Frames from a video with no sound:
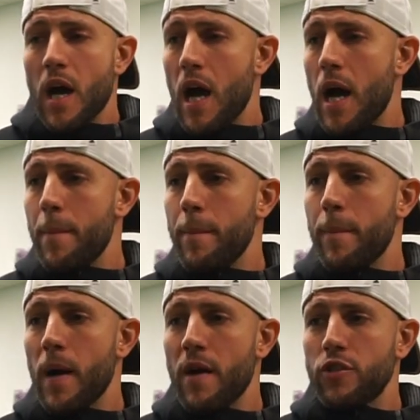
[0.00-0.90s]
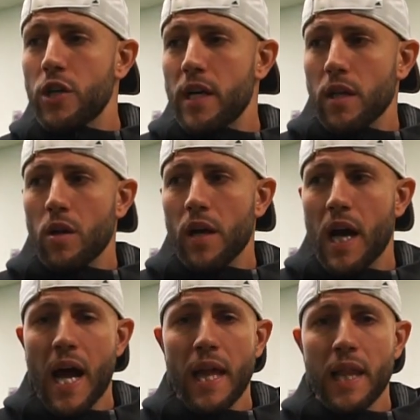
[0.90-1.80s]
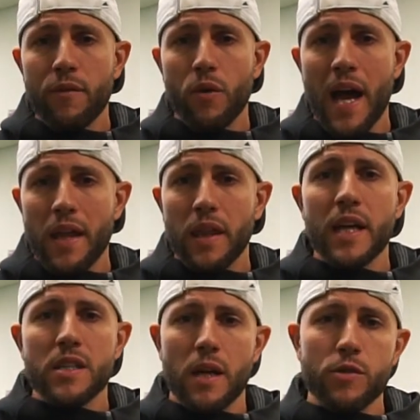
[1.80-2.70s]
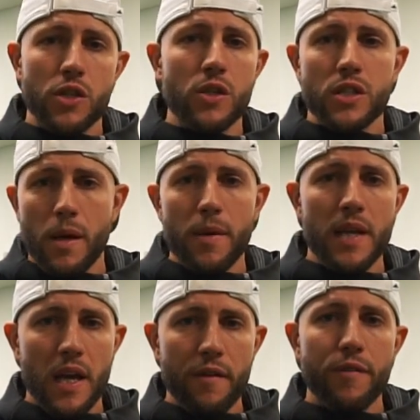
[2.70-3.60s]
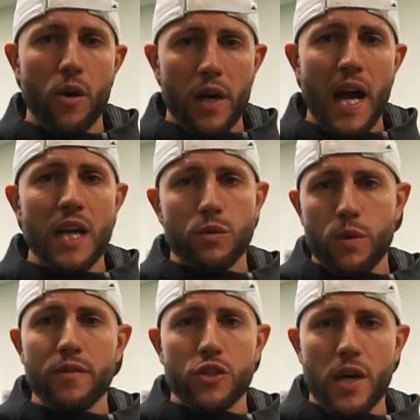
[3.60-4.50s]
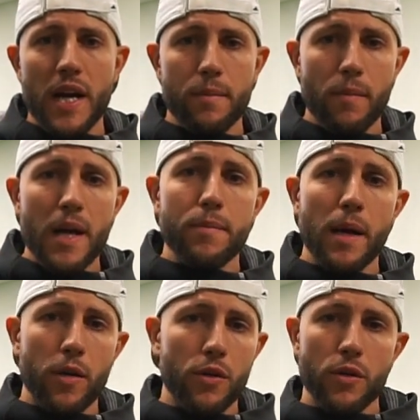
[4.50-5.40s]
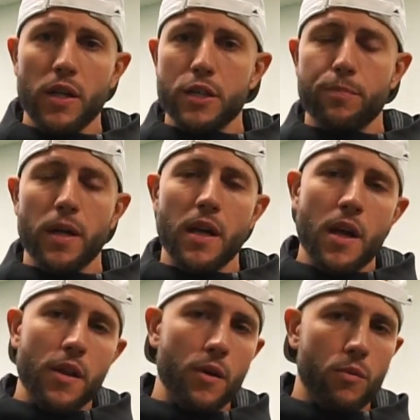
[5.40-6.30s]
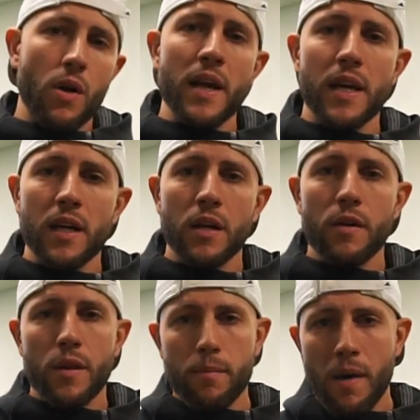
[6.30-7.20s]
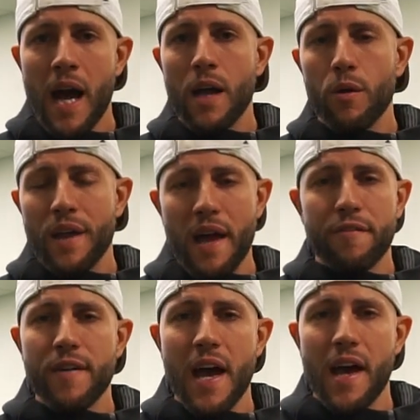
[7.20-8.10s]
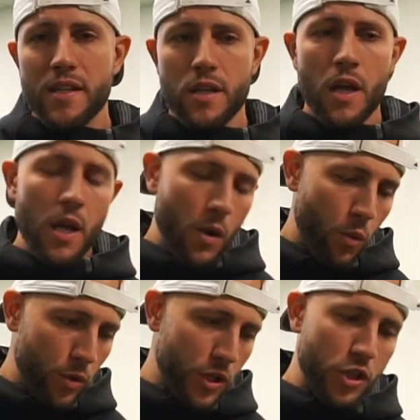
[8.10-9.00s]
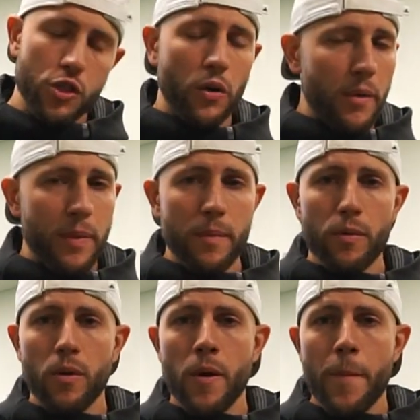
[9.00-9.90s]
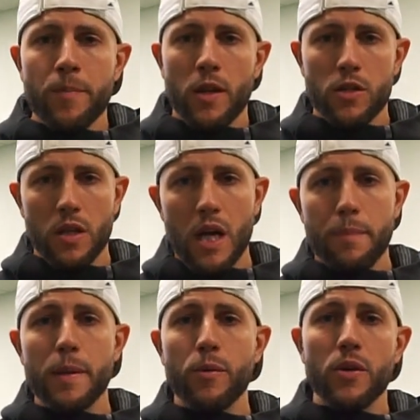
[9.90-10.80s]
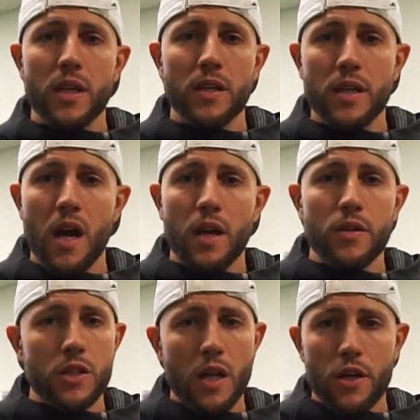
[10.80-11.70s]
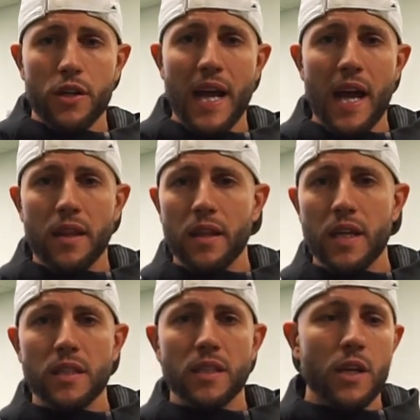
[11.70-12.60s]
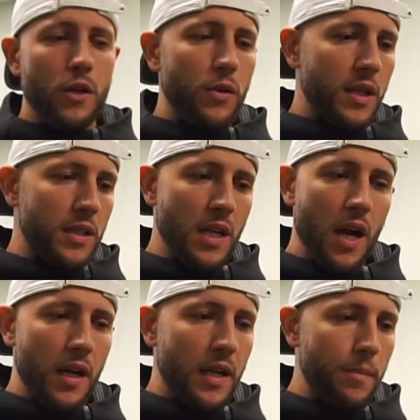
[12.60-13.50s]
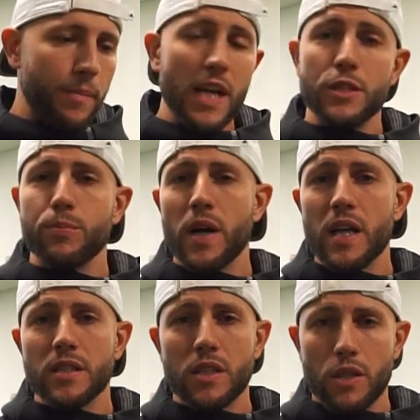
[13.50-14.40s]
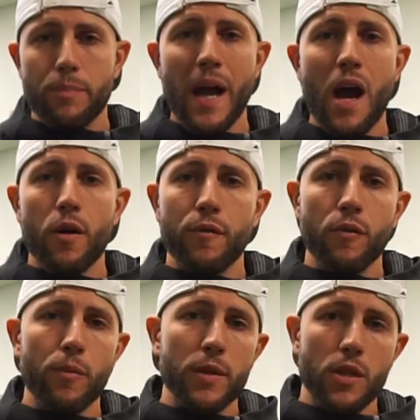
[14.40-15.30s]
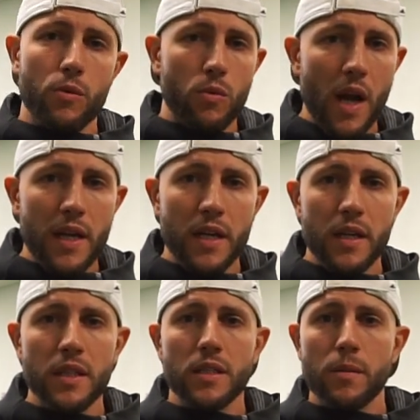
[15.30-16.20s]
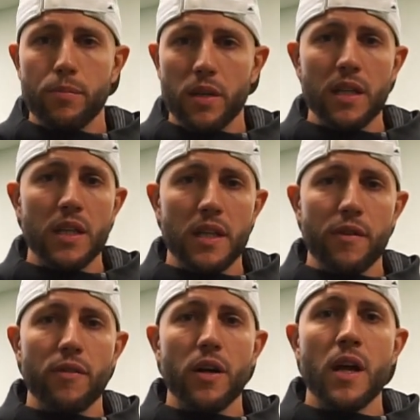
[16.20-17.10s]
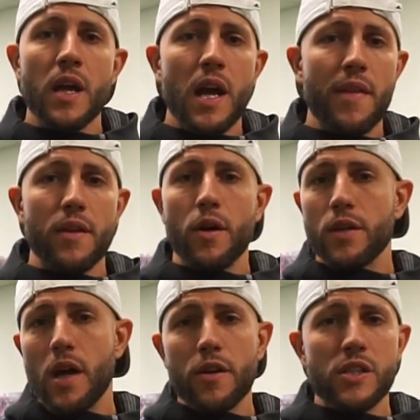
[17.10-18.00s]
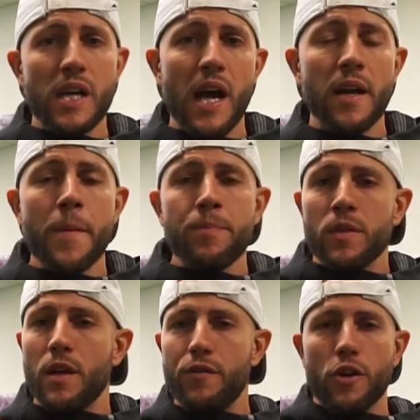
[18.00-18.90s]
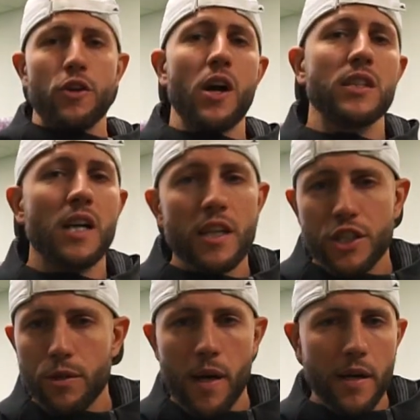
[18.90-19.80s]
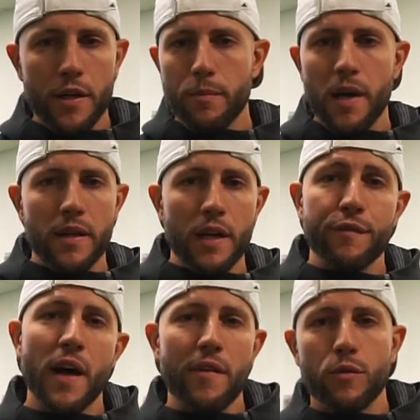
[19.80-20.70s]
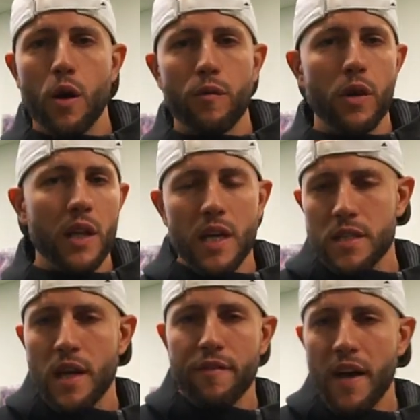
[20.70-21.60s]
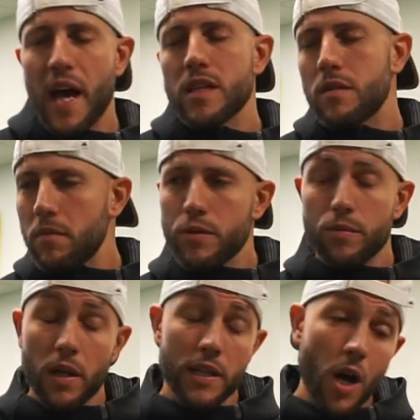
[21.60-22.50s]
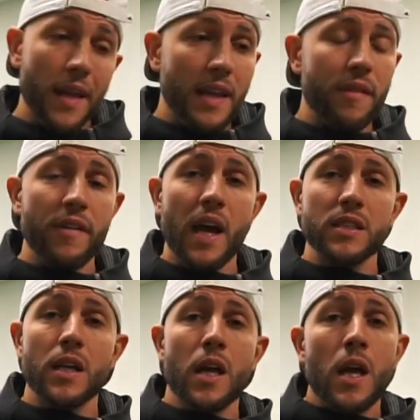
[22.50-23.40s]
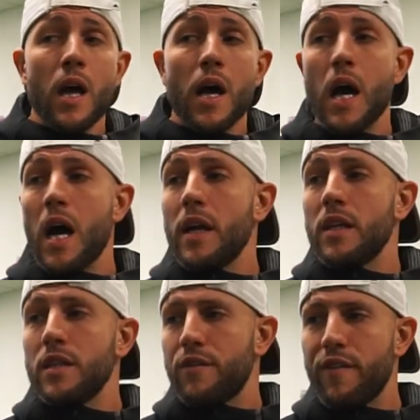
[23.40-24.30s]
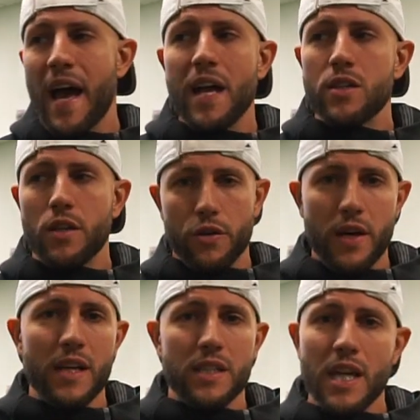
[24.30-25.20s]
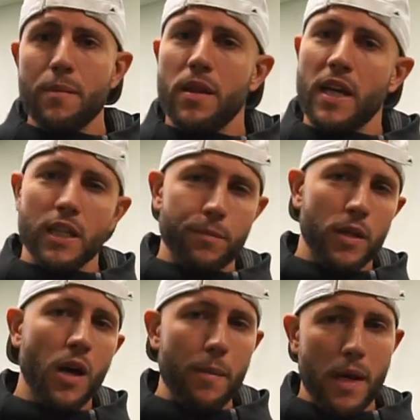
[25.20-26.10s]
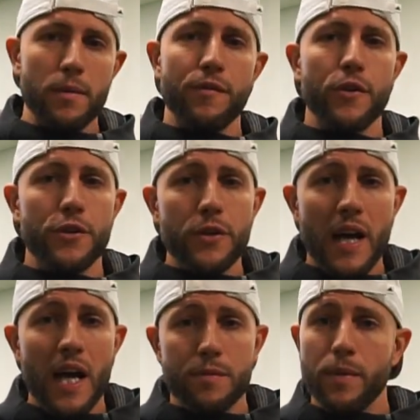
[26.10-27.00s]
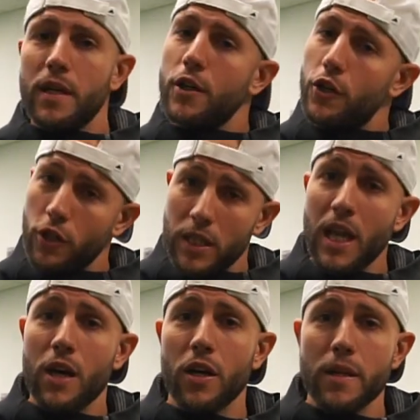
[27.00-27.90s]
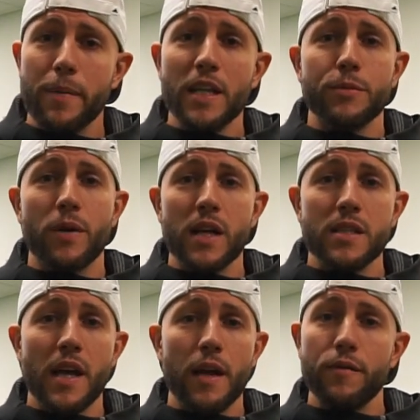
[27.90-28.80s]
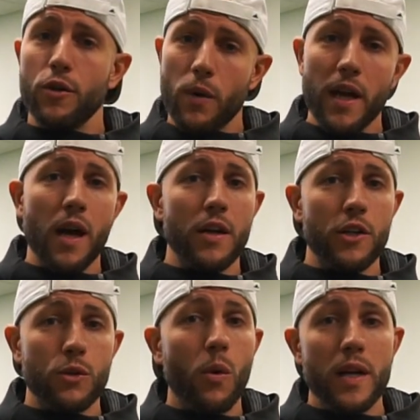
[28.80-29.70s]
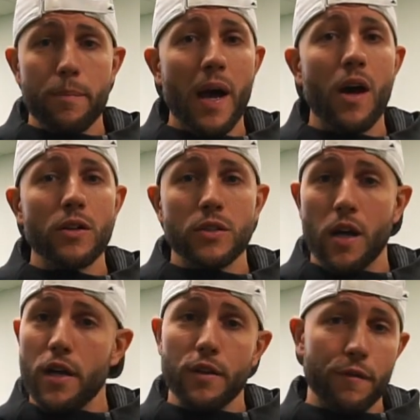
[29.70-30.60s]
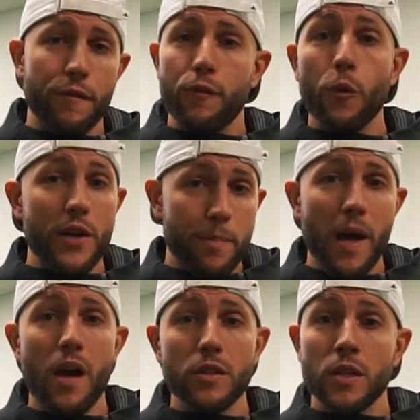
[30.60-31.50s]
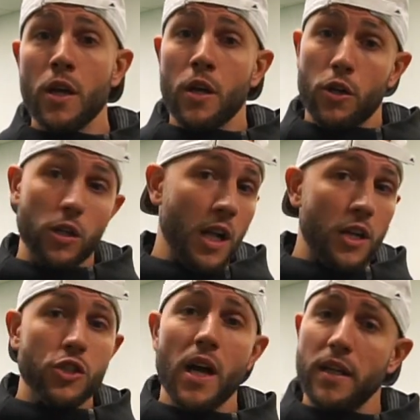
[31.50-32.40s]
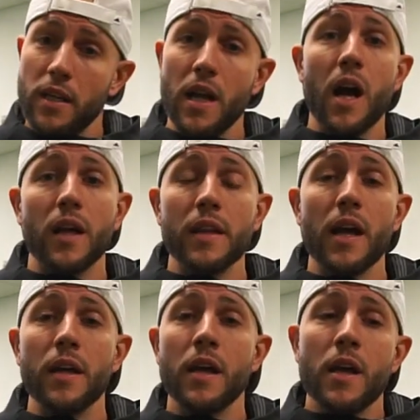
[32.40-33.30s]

I've trained a lot of high-level athletes, and I'm sure some of the NFL guys we've trained might be able to do this, but the running the mile that fast will destroy people. There's a lot of people who can dunk. There's a lot of good athletes who can dunk and bench press because they're powerful, but the running is completely different. And then on the other side, if you're a cross-country runner, you might think 5'12" really isn't that fast. It's really not that fast. It's fast on the grand scheme of things, but not maybe for you guys. But good luck on the bench press then. If you weigh 120 pounds or 140 pounds, good luck trying to dunk then.